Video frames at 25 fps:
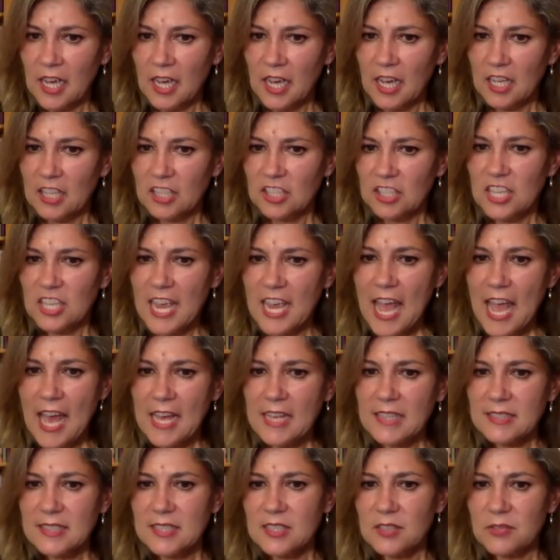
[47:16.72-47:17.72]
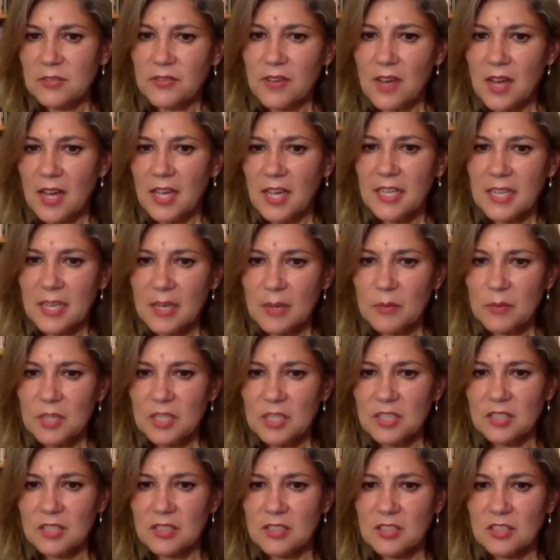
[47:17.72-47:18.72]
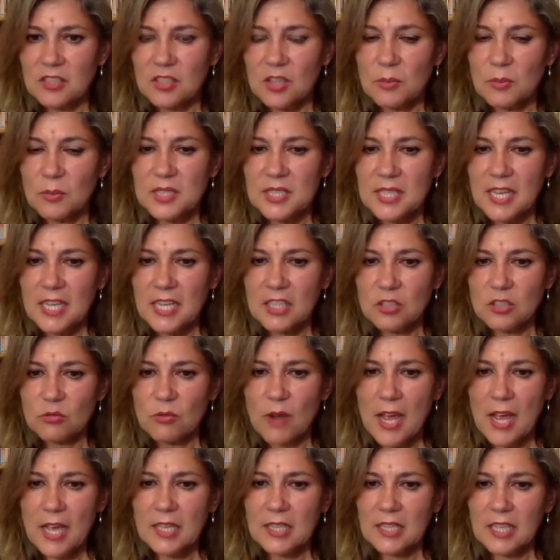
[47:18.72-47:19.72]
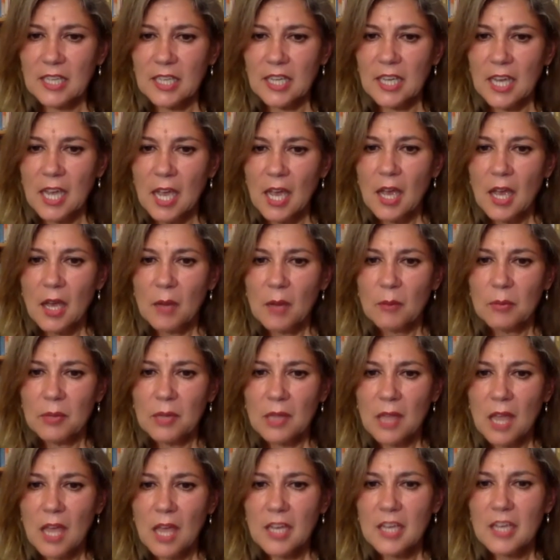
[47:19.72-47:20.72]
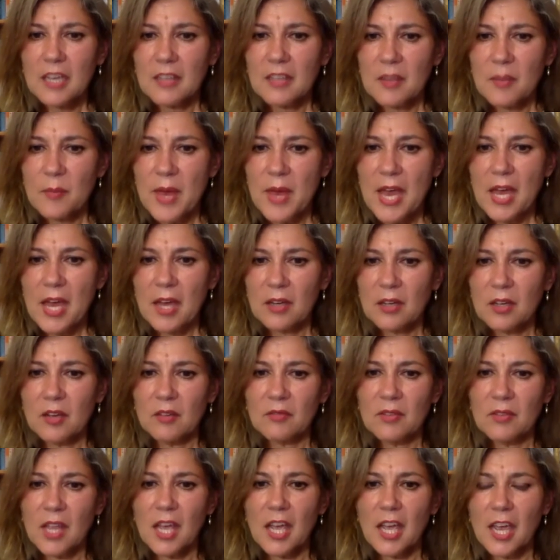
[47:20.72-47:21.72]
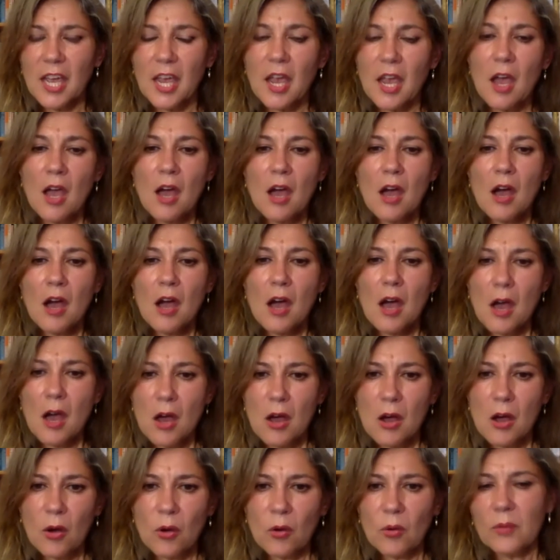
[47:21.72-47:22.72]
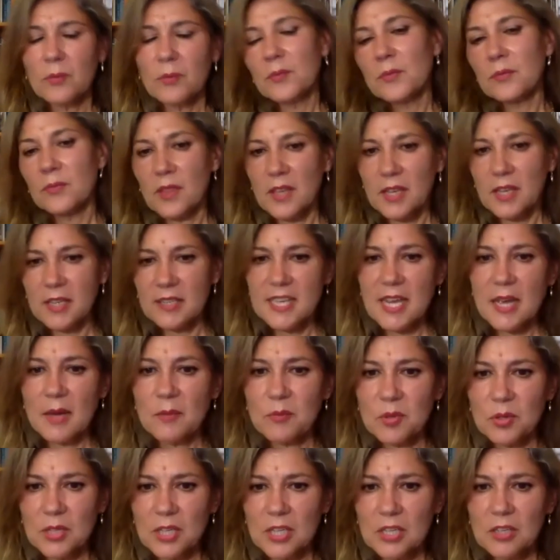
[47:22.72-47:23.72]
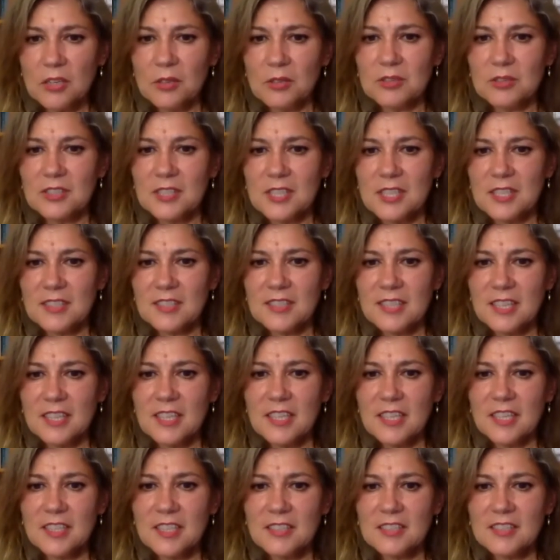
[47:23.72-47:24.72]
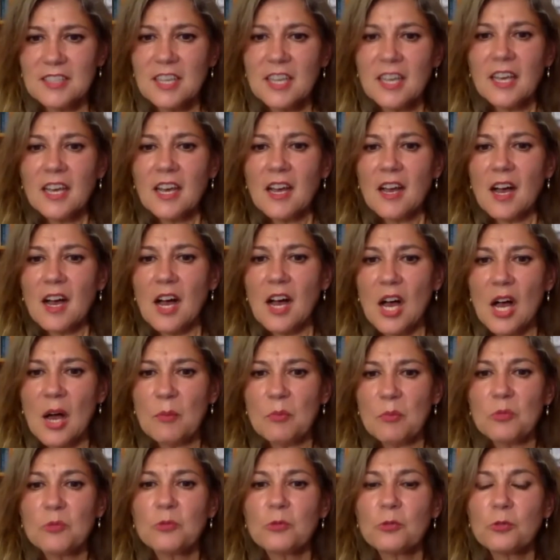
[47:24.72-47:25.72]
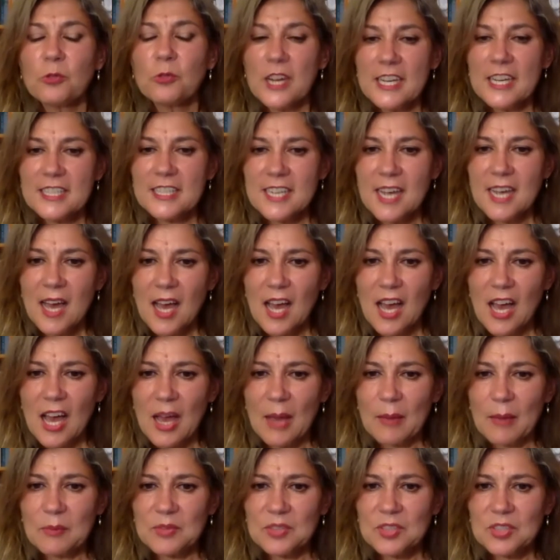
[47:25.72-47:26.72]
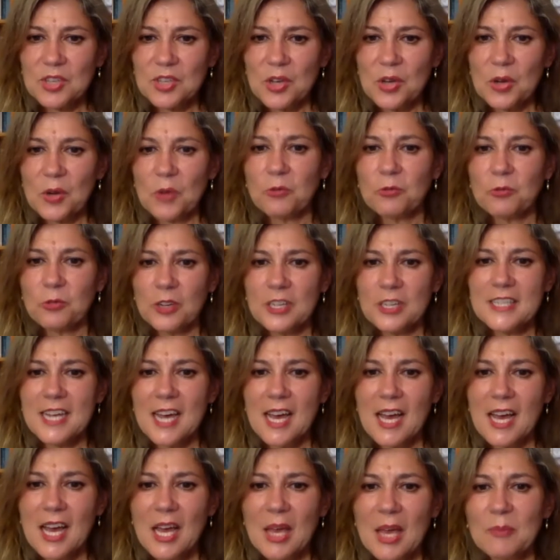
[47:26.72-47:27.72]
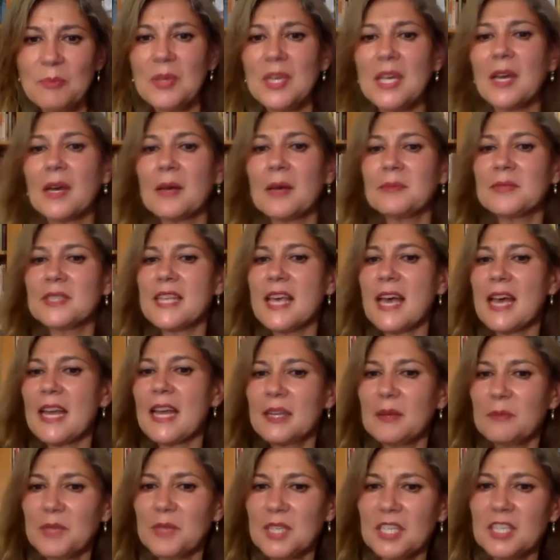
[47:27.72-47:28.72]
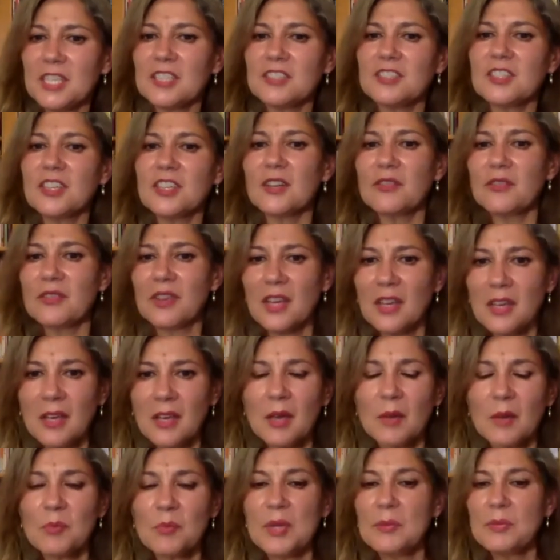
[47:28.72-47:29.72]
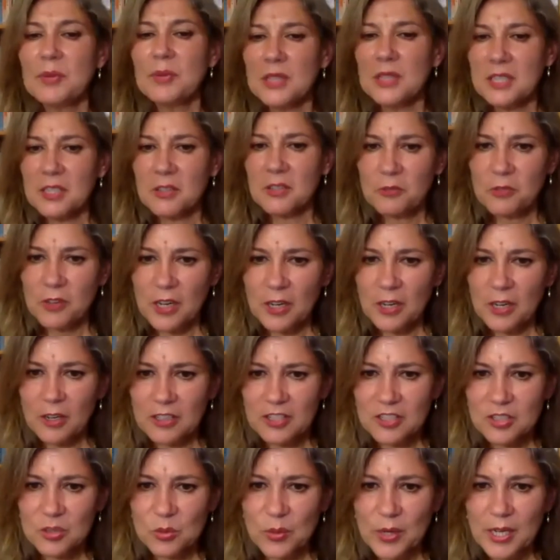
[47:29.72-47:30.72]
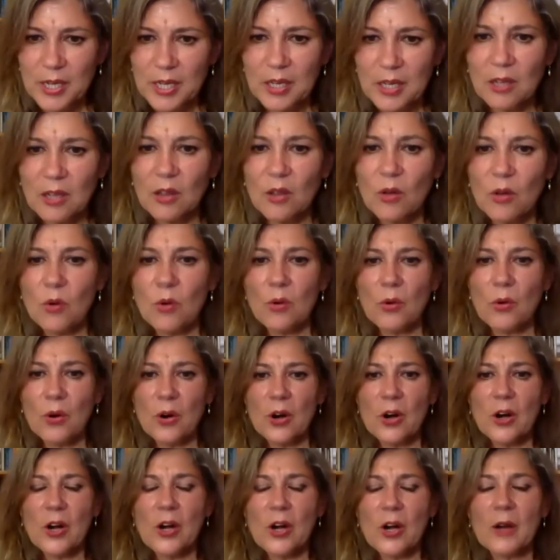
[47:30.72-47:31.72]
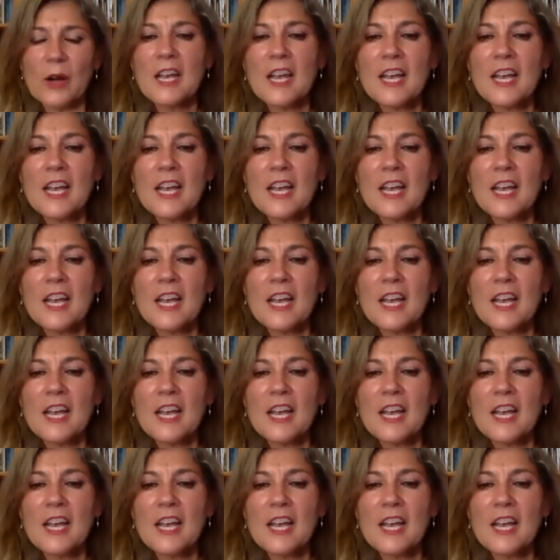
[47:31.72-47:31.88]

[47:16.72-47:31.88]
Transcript: she has to find images. It's almost like directly plucking them out of like, oh, the example he uses is um, free time. So free time becomes that image of mm-hmm. people in a Ferris wheel or